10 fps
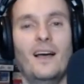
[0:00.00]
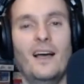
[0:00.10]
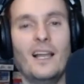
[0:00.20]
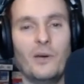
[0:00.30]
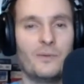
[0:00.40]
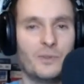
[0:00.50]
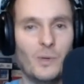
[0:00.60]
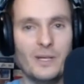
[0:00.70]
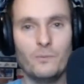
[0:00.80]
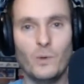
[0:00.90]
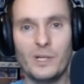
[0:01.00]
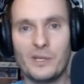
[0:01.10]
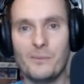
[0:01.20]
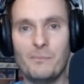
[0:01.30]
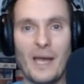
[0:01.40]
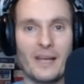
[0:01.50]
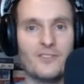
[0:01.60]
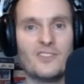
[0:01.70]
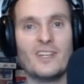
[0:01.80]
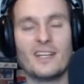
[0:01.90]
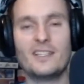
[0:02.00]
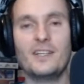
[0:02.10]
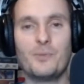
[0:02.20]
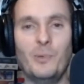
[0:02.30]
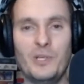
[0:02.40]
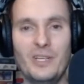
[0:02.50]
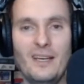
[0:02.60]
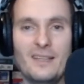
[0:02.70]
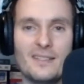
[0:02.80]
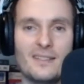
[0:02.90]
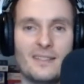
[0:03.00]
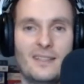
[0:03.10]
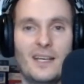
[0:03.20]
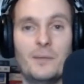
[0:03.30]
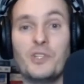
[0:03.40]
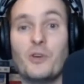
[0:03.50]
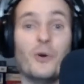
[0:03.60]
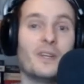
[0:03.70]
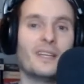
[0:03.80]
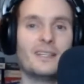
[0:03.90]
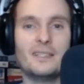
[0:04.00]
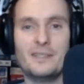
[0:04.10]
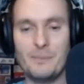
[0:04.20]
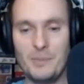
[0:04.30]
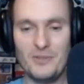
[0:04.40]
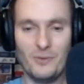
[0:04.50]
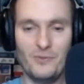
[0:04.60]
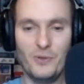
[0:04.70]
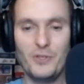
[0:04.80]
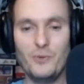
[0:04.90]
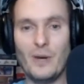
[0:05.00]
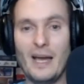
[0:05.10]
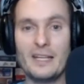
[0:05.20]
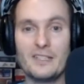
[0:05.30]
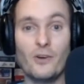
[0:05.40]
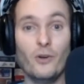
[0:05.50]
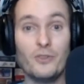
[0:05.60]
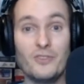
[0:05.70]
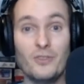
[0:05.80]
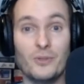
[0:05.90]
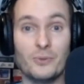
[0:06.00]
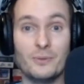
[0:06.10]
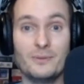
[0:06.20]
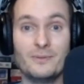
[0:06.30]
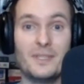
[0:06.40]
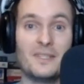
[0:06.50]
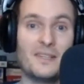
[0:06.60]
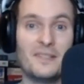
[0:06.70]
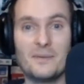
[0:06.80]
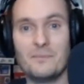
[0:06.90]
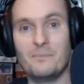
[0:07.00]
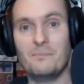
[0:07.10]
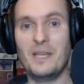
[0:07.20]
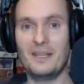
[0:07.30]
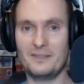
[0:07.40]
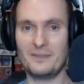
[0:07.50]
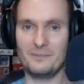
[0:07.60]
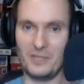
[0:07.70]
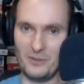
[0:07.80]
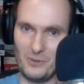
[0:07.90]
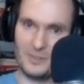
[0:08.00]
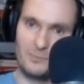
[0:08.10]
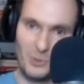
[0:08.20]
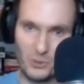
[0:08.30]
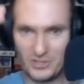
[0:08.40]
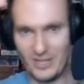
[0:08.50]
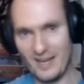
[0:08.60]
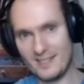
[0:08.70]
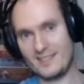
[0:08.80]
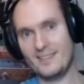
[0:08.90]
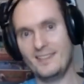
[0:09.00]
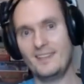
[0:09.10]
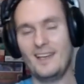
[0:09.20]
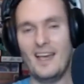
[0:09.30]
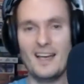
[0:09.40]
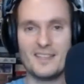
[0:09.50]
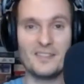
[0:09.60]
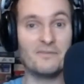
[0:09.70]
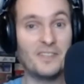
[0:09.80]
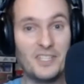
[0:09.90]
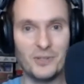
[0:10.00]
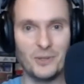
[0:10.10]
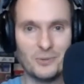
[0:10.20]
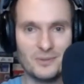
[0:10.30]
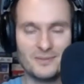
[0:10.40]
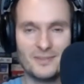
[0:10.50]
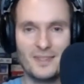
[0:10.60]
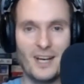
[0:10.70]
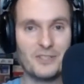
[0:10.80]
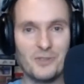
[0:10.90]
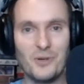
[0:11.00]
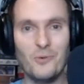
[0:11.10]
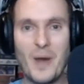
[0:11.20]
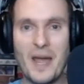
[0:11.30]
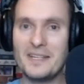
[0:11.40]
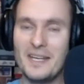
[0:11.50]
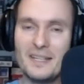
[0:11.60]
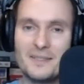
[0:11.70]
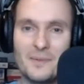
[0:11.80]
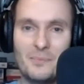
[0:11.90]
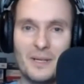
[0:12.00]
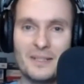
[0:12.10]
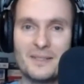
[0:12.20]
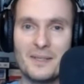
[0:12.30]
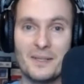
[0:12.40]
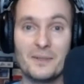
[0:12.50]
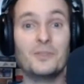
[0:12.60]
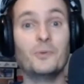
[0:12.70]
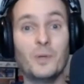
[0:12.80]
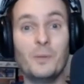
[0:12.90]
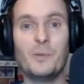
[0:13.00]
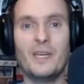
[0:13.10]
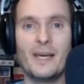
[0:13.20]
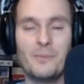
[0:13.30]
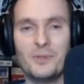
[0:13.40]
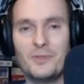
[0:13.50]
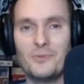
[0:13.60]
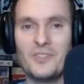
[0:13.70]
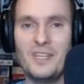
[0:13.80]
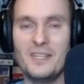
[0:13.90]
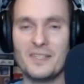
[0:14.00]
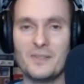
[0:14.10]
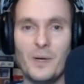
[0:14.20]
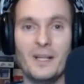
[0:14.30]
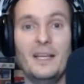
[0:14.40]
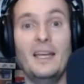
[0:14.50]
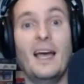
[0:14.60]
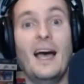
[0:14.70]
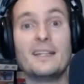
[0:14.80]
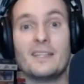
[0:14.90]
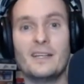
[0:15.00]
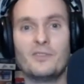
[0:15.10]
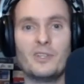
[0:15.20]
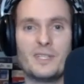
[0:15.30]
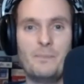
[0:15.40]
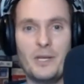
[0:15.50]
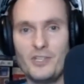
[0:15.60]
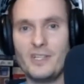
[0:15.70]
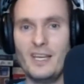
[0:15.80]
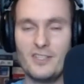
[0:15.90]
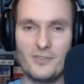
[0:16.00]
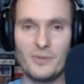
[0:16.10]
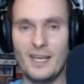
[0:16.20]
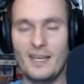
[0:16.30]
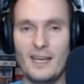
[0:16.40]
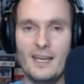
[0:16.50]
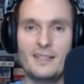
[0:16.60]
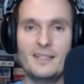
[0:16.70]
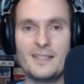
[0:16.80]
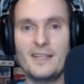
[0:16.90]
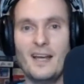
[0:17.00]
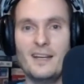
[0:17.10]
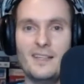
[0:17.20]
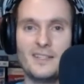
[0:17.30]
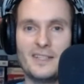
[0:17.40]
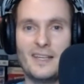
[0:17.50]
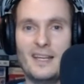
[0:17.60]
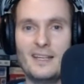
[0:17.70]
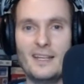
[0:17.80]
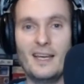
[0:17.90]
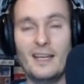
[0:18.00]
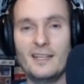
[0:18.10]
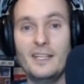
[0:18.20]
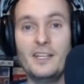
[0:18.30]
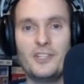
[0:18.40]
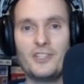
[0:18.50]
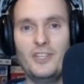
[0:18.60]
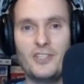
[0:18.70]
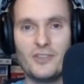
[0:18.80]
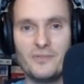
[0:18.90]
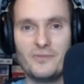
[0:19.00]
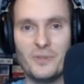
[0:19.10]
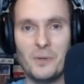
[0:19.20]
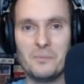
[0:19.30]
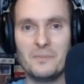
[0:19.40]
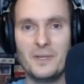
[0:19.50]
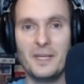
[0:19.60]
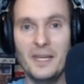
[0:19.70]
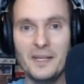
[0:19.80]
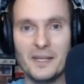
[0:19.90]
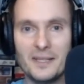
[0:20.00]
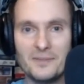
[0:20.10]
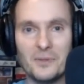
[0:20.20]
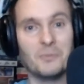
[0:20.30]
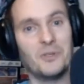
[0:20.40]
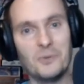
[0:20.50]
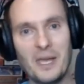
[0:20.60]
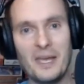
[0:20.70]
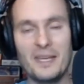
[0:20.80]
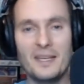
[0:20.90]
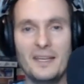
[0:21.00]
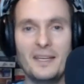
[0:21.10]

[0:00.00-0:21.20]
Hello, everyone. Welcome back to Zdenek's English Podcast. I'm recording another episode for you. And also, this is being recorded, broadcast as a video. I don't know where yet, but uh, you will be able to see this as well. And I've got a special guest today, and it's none other than an English teacher from England, from the U K.